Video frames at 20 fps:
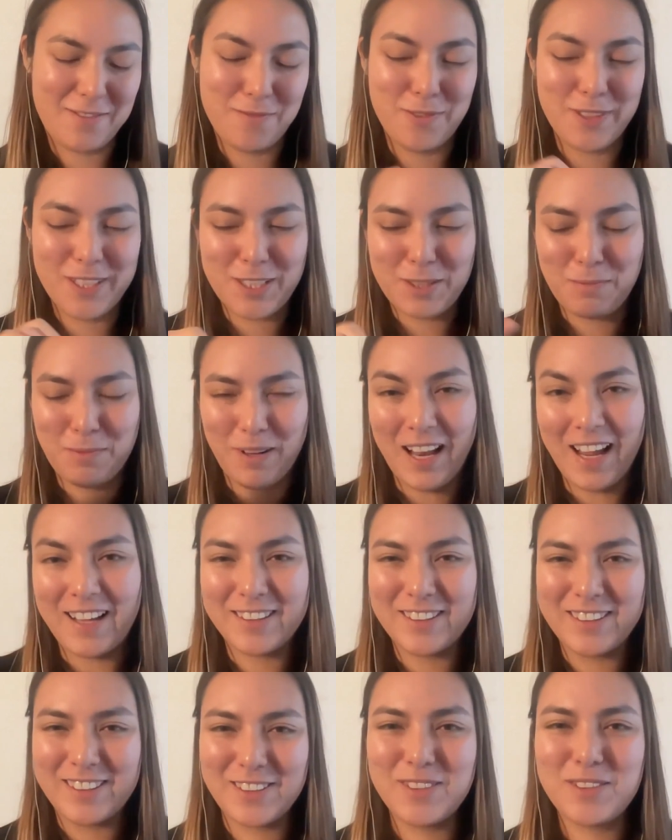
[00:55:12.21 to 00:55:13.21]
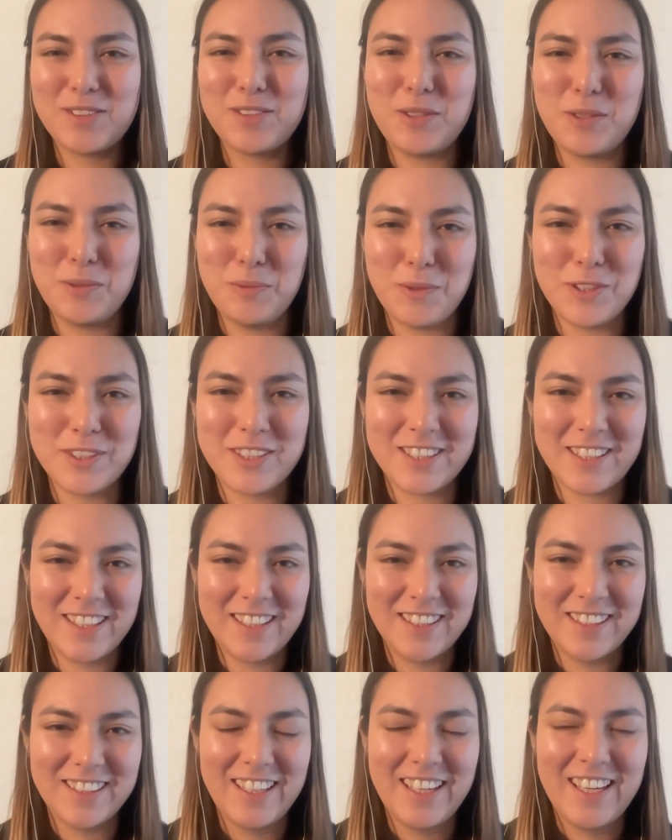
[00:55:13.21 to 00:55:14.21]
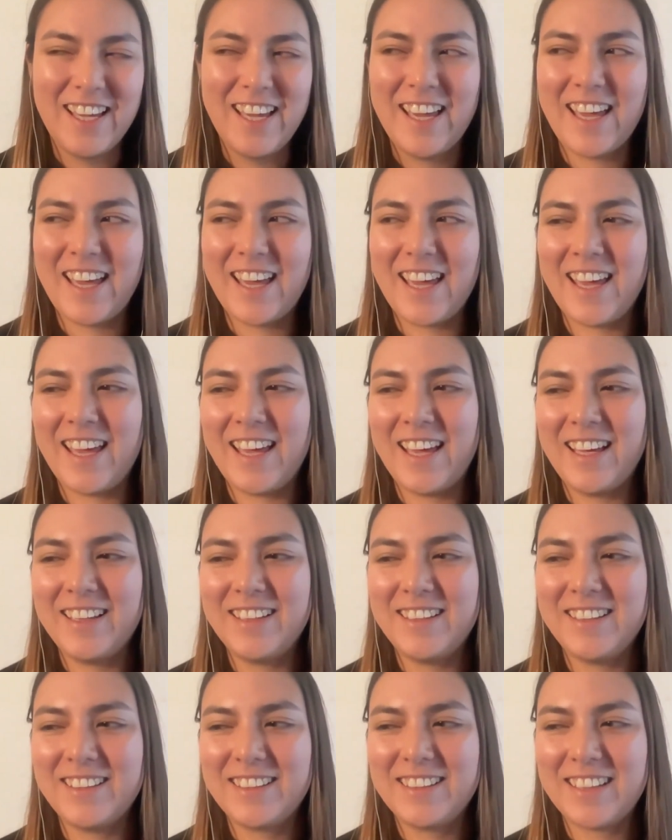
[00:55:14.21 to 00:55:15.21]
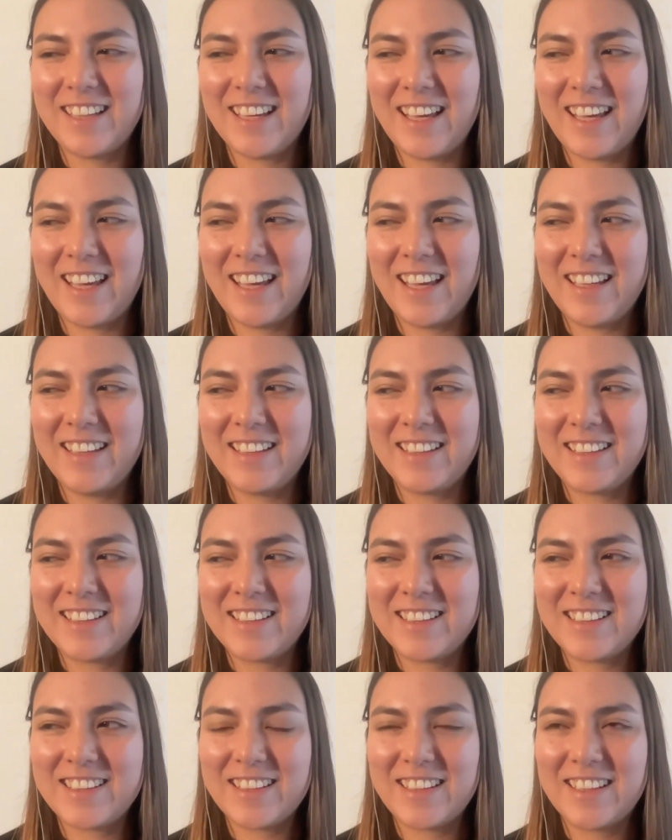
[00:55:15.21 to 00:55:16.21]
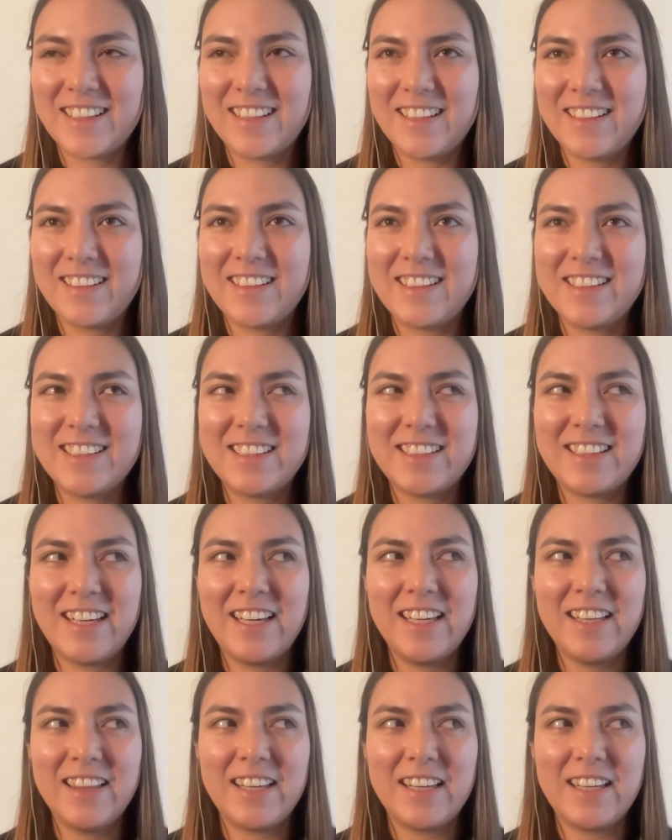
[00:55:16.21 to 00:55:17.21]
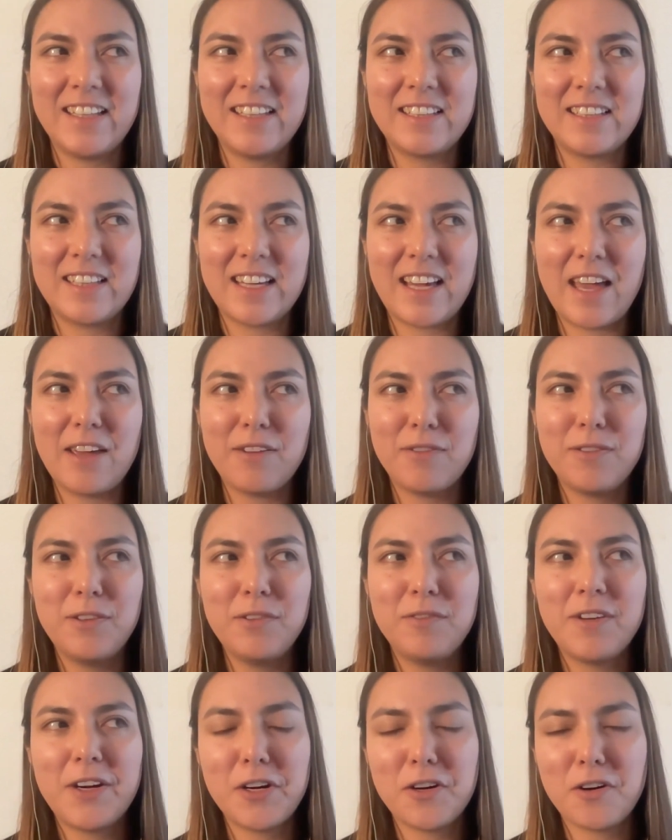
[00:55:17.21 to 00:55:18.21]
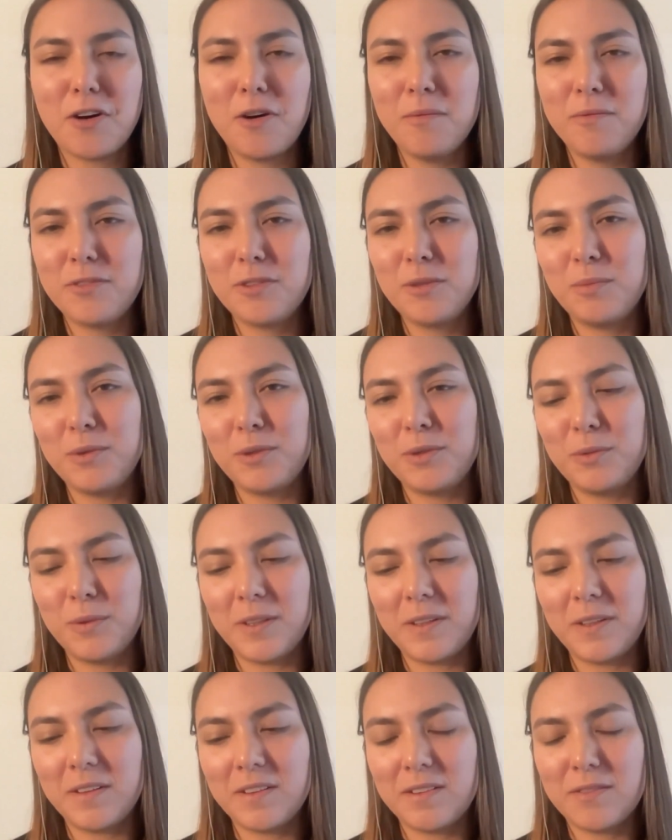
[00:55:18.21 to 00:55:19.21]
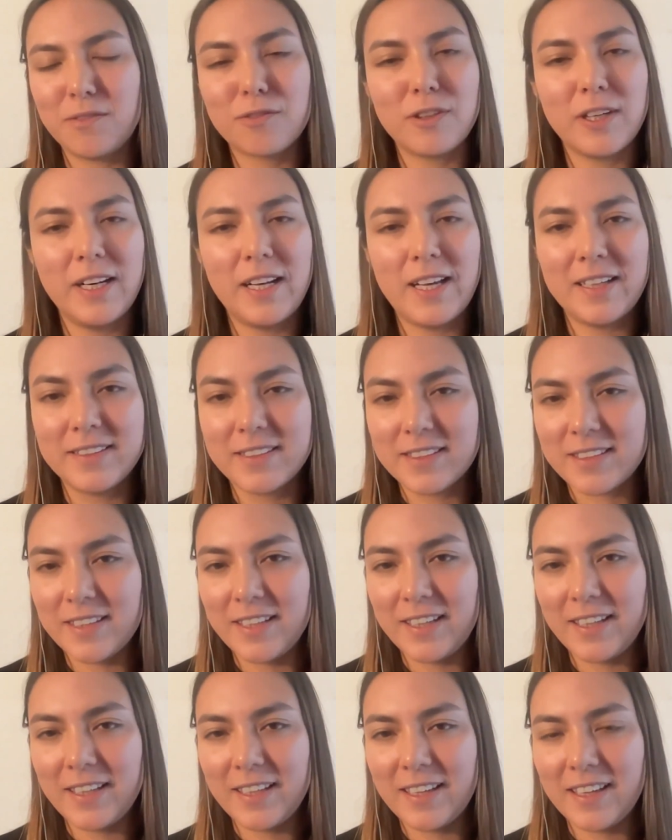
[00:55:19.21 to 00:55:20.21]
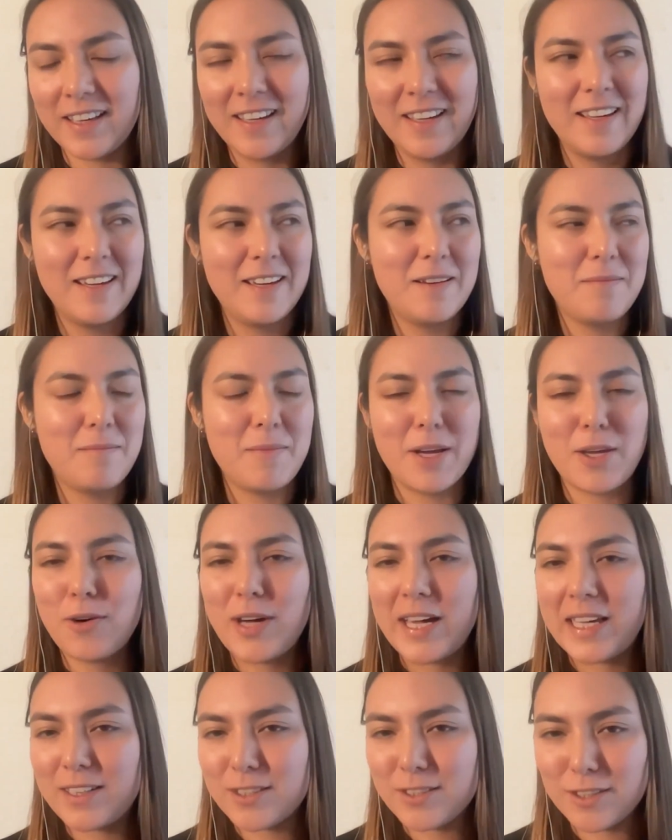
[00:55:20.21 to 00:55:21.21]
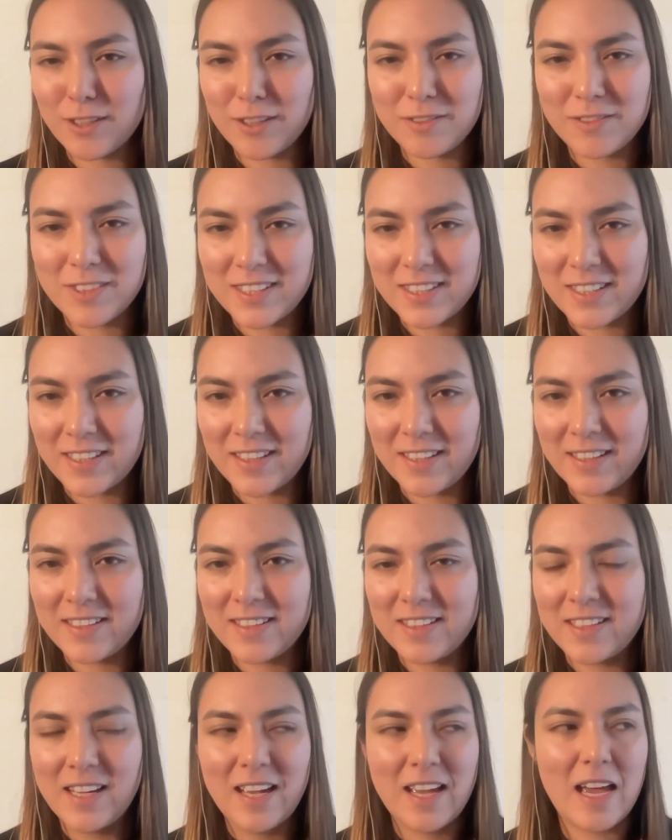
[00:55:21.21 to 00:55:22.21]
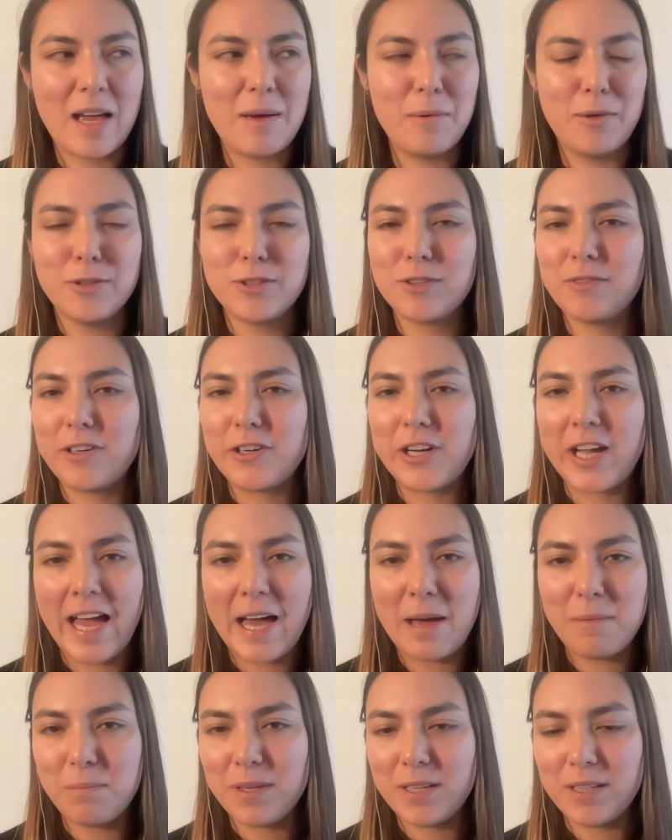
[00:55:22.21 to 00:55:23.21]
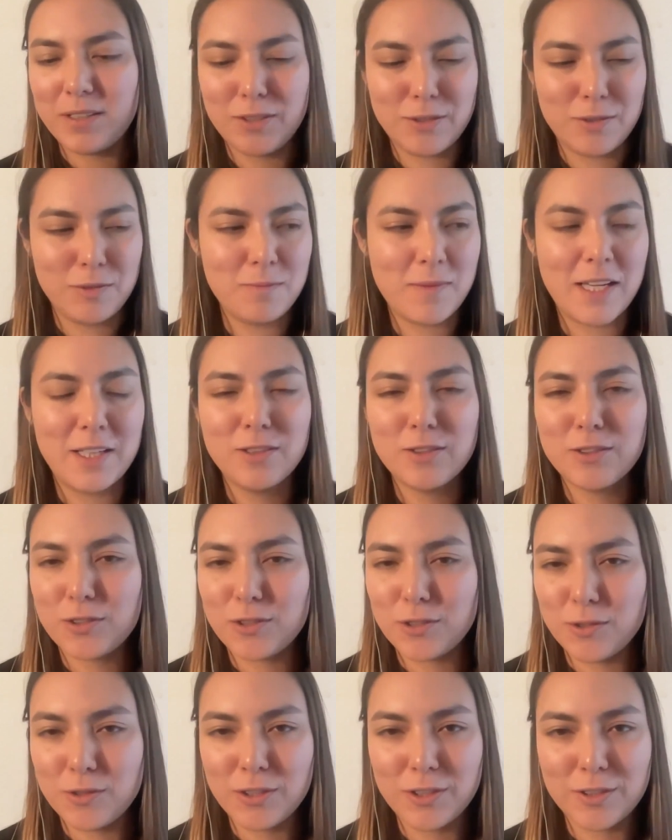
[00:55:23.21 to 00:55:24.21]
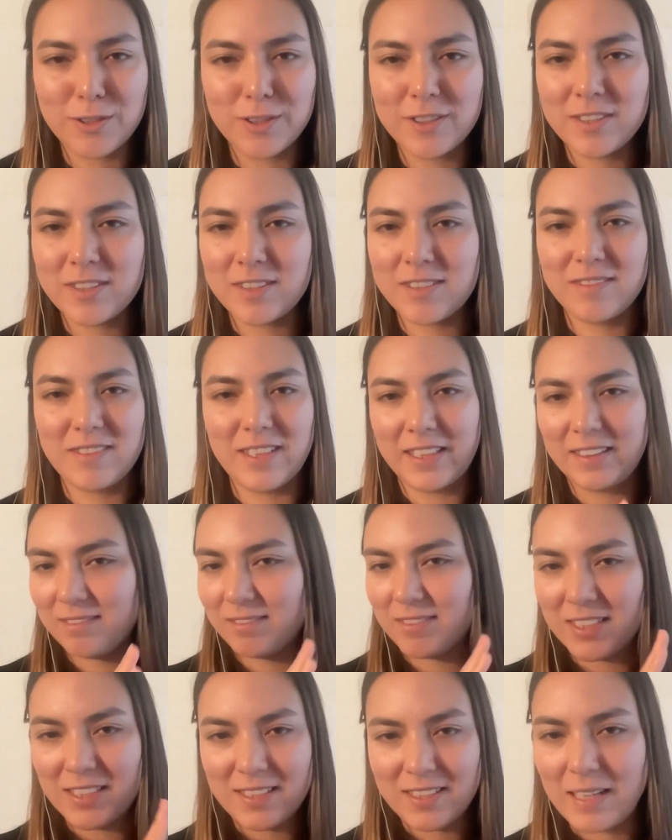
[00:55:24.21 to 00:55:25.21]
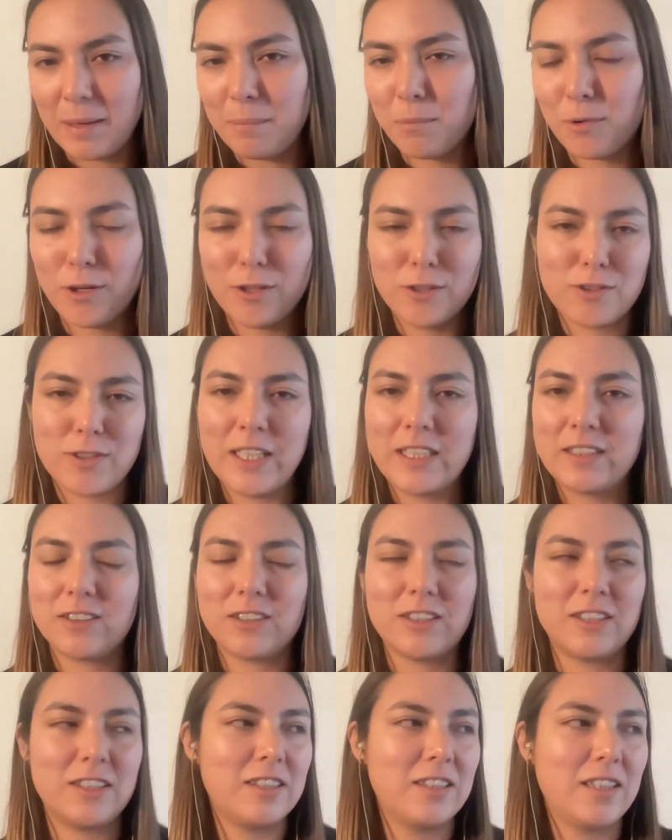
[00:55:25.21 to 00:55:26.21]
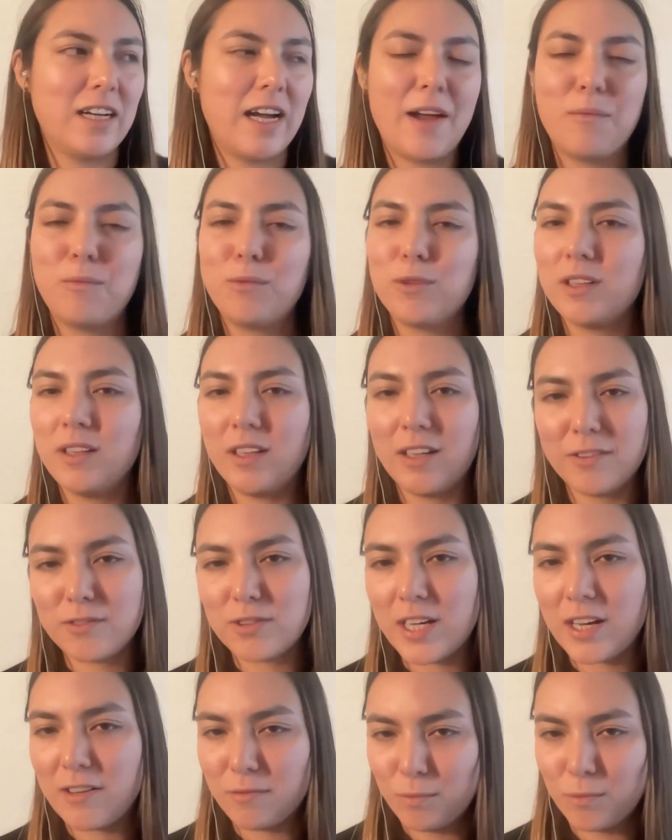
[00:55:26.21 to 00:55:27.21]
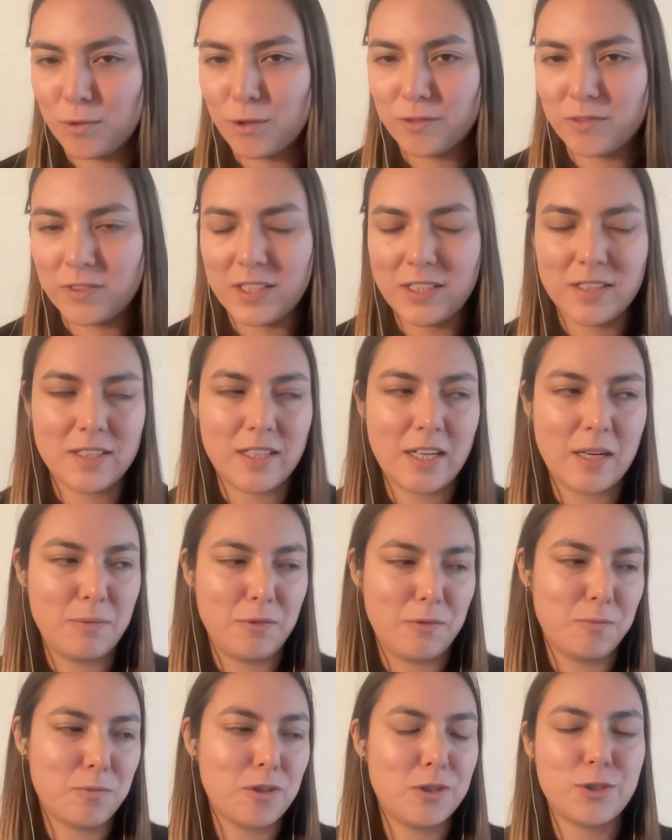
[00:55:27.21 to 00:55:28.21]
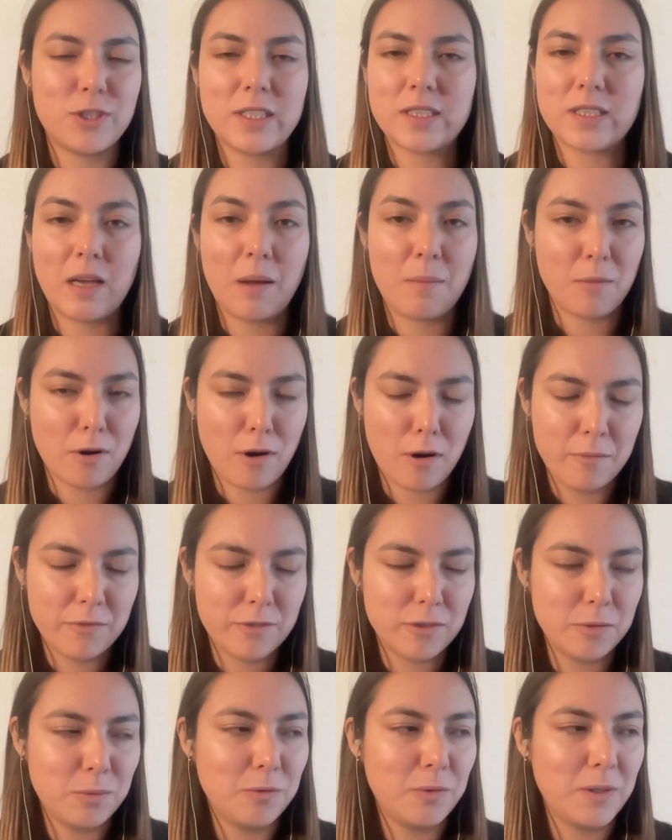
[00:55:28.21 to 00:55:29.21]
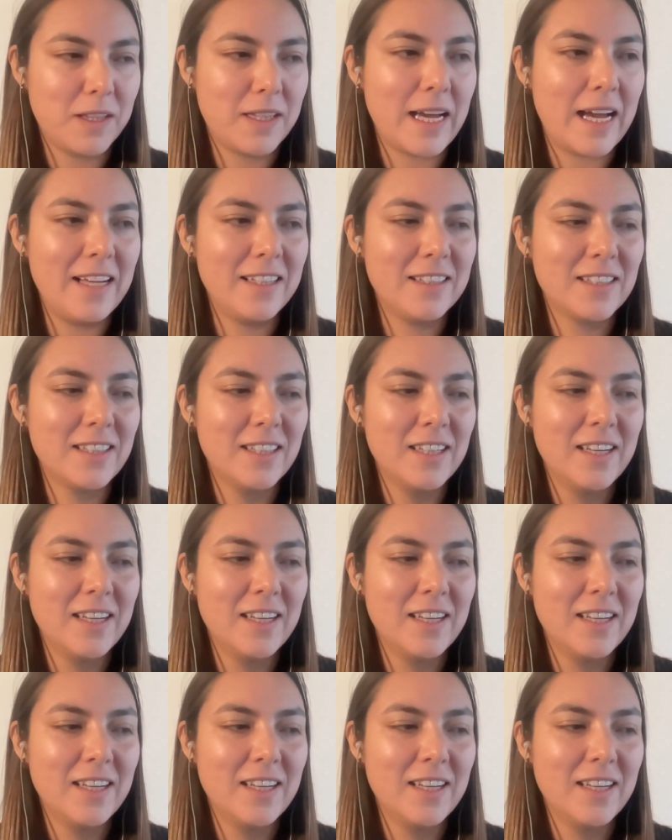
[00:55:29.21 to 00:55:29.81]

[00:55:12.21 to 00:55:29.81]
Which plant do you water? And it's this thing that I feel very comfortable with freelancing, my UX services. I'm also very happy to mentor juniors, like the subcontractor. I would love to have more of these type of projects. I'm comfortable with that.